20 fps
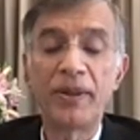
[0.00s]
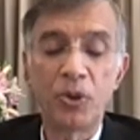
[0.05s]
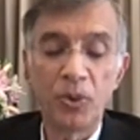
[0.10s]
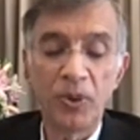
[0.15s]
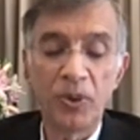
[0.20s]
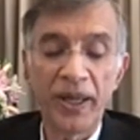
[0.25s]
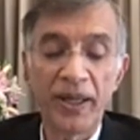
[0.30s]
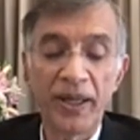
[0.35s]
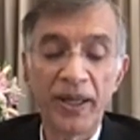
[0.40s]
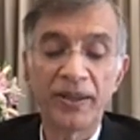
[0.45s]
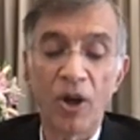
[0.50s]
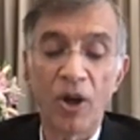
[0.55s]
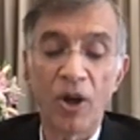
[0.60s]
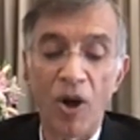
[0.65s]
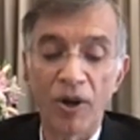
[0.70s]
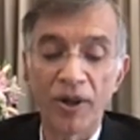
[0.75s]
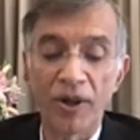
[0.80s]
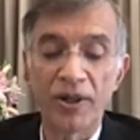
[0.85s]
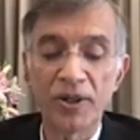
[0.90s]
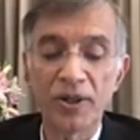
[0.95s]
doing the
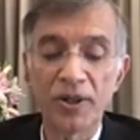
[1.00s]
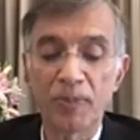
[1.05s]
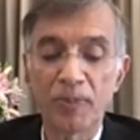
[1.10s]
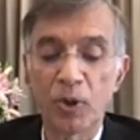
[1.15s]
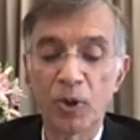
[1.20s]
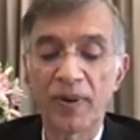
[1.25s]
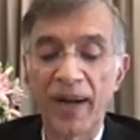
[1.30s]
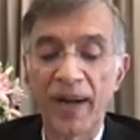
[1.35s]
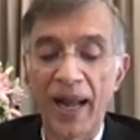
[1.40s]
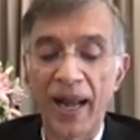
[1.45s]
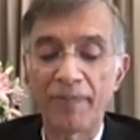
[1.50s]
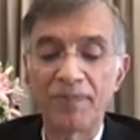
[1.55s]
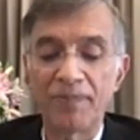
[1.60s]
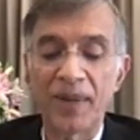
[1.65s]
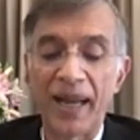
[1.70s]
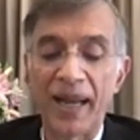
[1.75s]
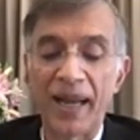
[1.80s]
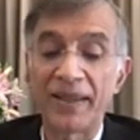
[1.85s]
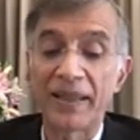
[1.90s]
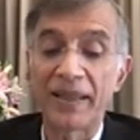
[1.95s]
honors program,
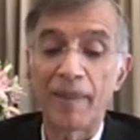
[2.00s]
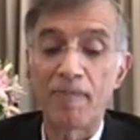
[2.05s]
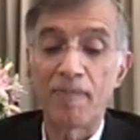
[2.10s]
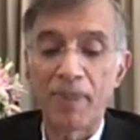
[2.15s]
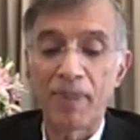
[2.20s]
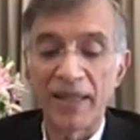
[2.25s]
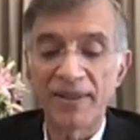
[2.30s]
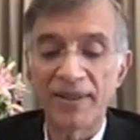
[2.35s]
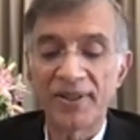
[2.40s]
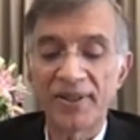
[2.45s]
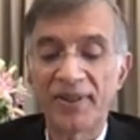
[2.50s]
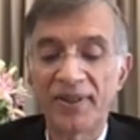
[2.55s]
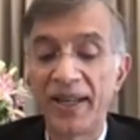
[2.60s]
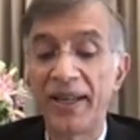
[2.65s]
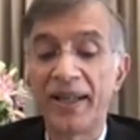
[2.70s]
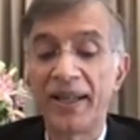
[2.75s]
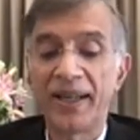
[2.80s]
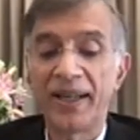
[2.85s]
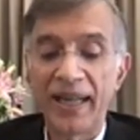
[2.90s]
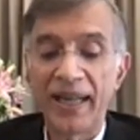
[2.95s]
and
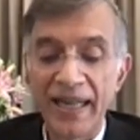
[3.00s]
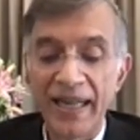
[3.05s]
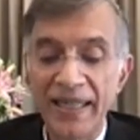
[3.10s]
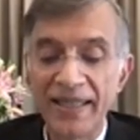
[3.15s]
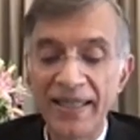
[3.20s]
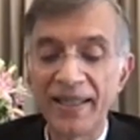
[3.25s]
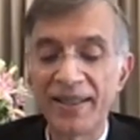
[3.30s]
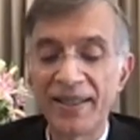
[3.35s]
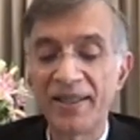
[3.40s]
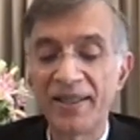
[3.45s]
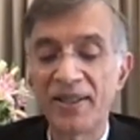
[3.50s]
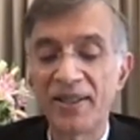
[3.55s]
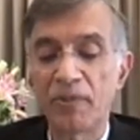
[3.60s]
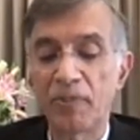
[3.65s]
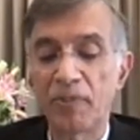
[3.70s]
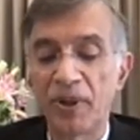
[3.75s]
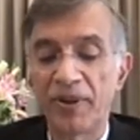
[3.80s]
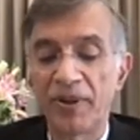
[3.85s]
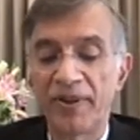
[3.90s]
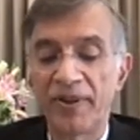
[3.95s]
compulsory
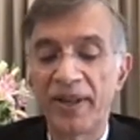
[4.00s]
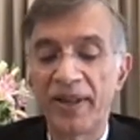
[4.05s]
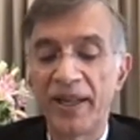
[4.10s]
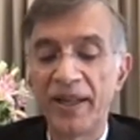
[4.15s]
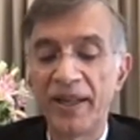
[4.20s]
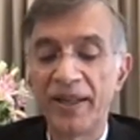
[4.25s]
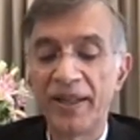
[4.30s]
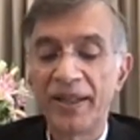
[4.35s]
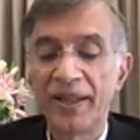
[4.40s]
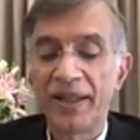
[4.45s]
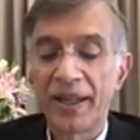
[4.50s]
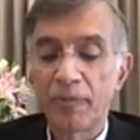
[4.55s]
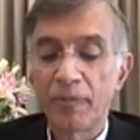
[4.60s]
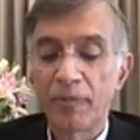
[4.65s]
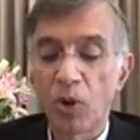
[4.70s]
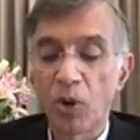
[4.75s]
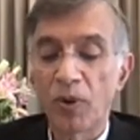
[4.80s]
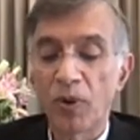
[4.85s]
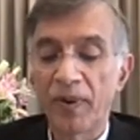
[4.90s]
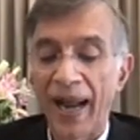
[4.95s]
interdisciplinary
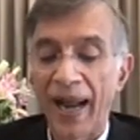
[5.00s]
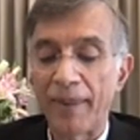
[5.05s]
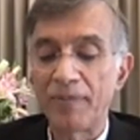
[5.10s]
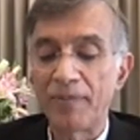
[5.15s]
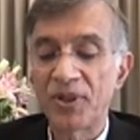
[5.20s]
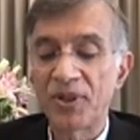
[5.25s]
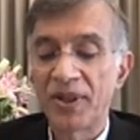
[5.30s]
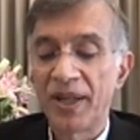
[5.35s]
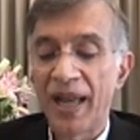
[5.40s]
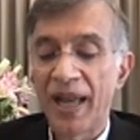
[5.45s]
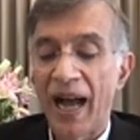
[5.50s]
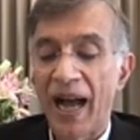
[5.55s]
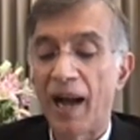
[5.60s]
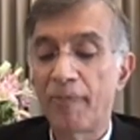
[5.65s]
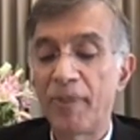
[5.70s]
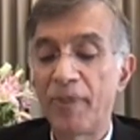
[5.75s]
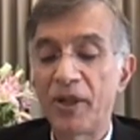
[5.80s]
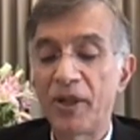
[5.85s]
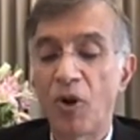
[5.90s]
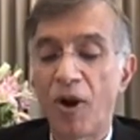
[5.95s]
programs are
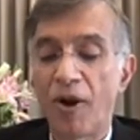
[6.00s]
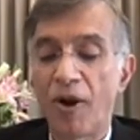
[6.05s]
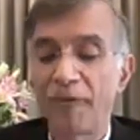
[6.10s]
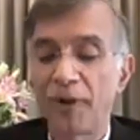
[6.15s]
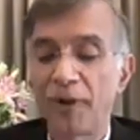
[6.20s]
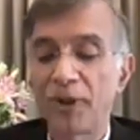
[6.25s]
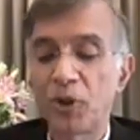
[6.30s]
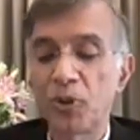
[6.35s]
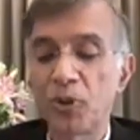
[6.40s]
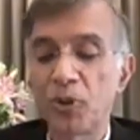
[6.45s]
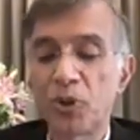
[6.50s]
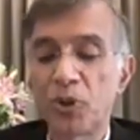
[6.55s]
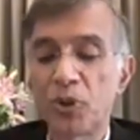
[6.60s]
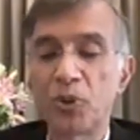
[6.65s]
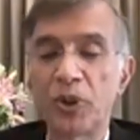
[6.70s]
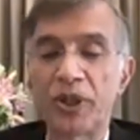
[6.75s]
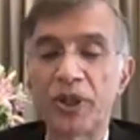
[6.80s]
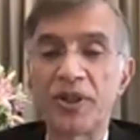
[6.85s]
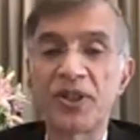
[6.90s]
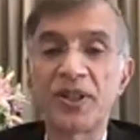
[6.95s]
being offered to
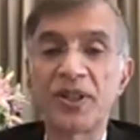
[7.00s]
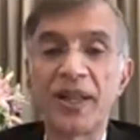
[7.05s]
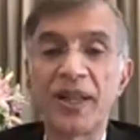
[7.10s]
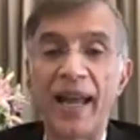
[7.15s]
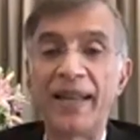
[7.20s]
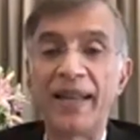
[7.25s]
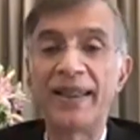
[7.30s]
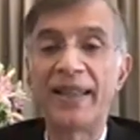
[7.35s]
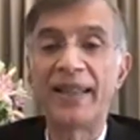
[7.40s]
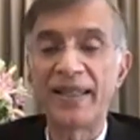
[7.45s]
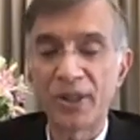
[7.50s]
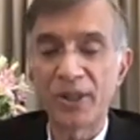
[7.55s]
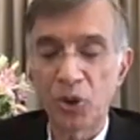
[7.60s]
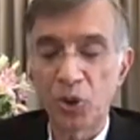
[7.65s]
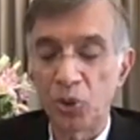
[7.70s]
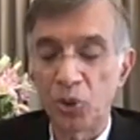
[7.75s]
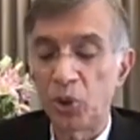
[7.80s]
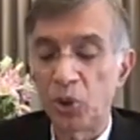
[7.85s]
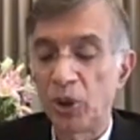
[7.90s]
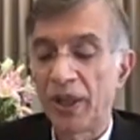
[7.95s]
students, and this
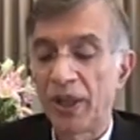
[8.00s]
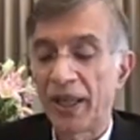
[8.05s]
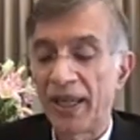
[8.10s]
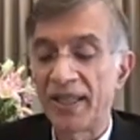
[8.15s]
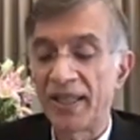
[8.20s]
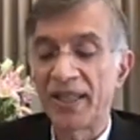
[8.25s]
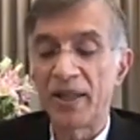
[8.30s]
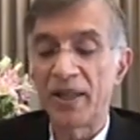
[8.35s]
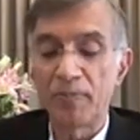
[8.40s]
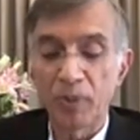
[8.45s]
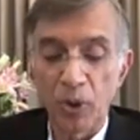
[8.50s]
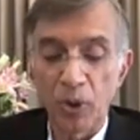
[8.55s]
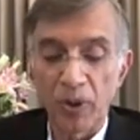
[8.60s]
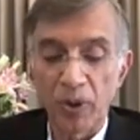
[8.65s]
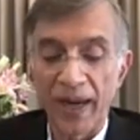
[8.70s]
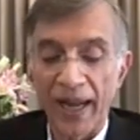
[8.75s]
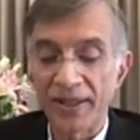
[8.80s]
too is in progress.